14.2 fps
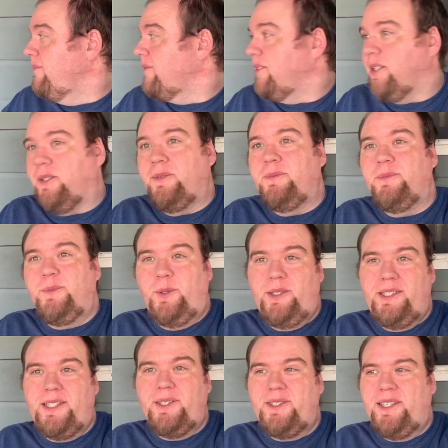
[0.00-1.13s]
So we
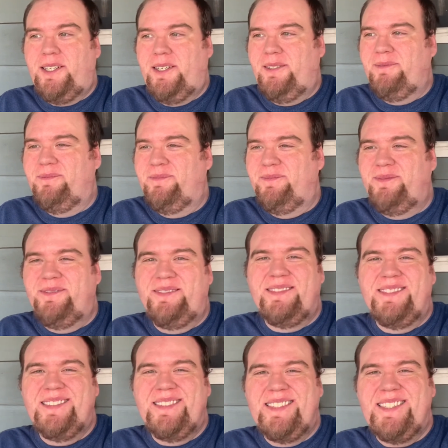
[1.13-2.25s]
shall see.
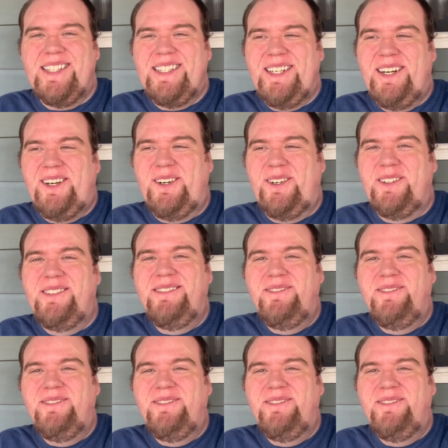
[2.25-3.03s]
See y'all.